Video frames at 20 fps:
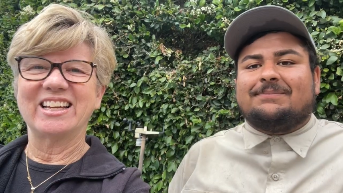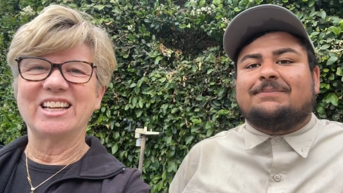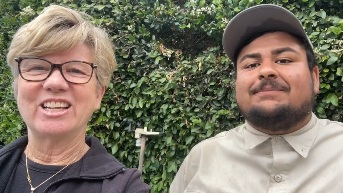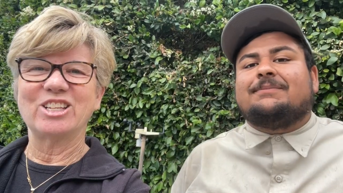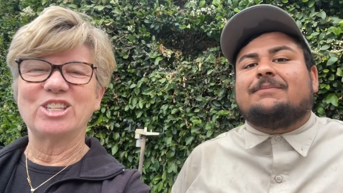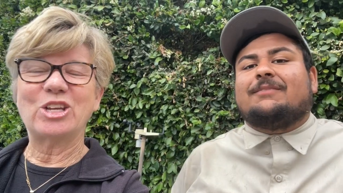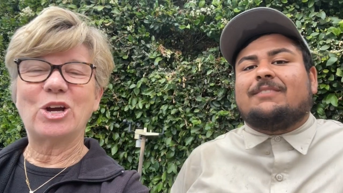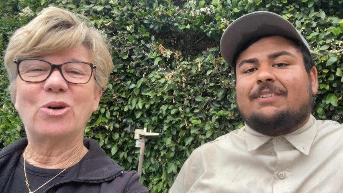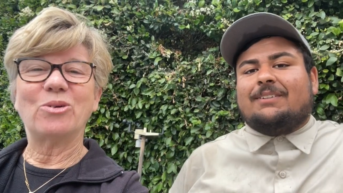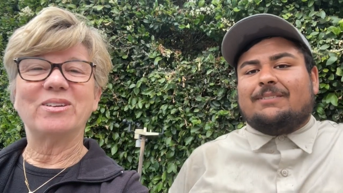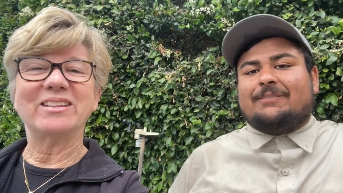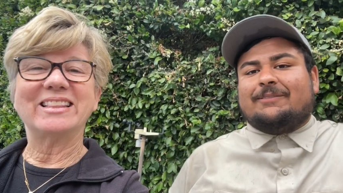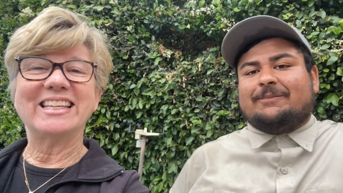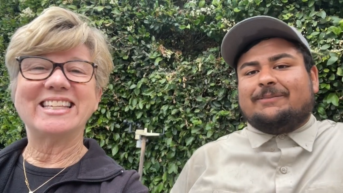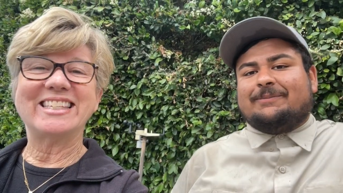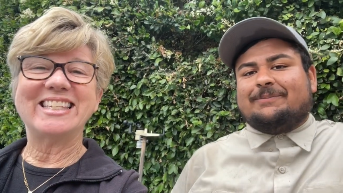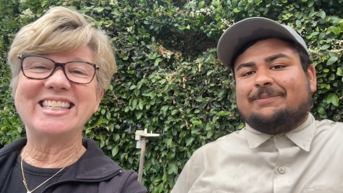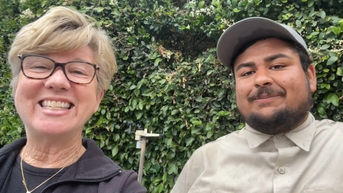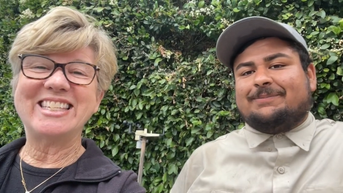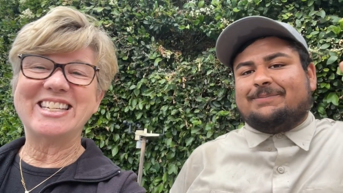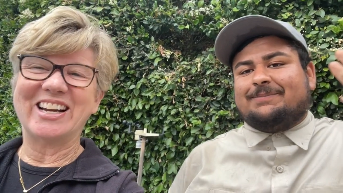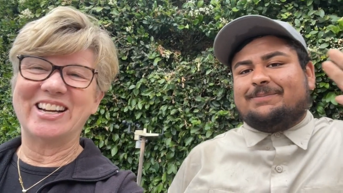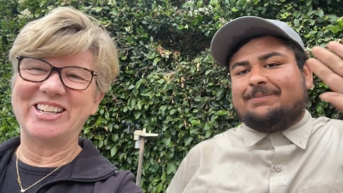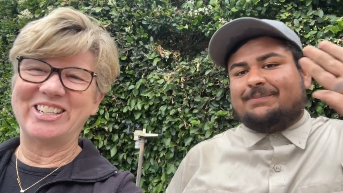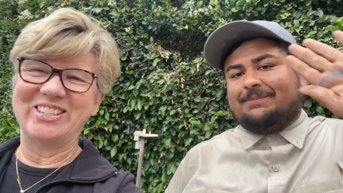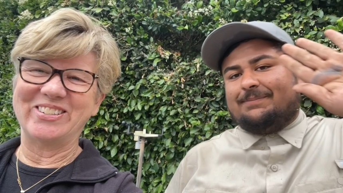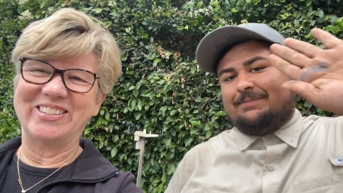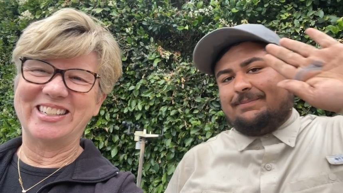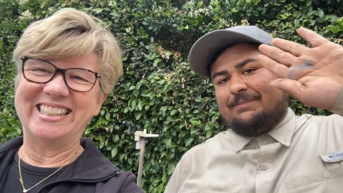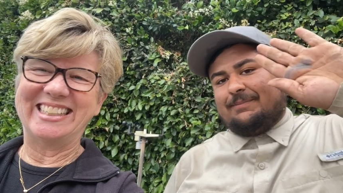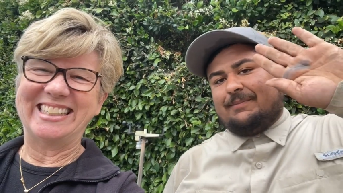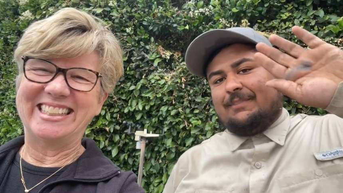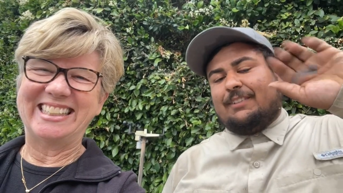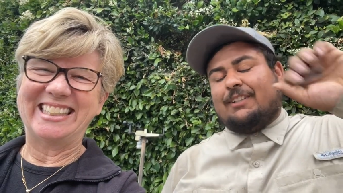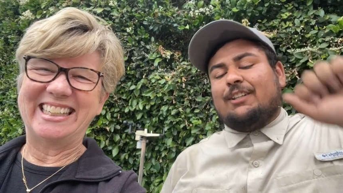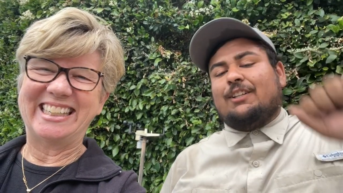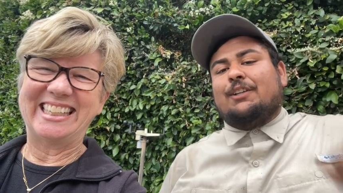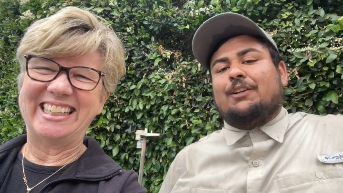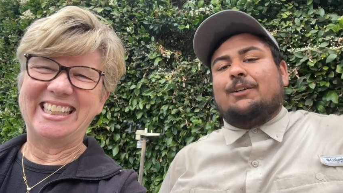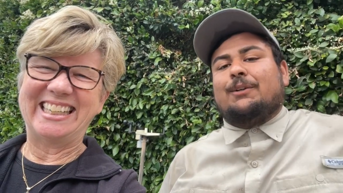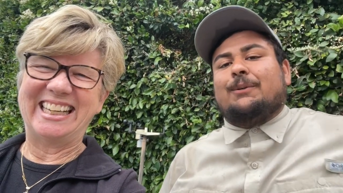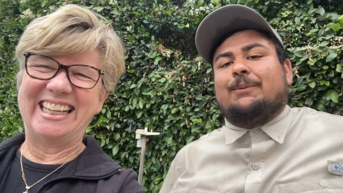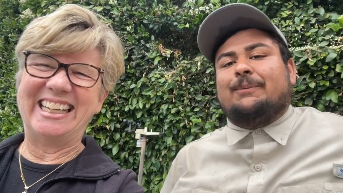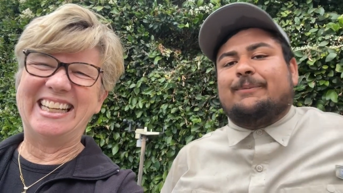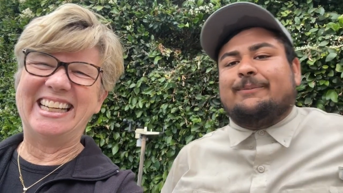Speaker 1: So this is Joshua. Hello.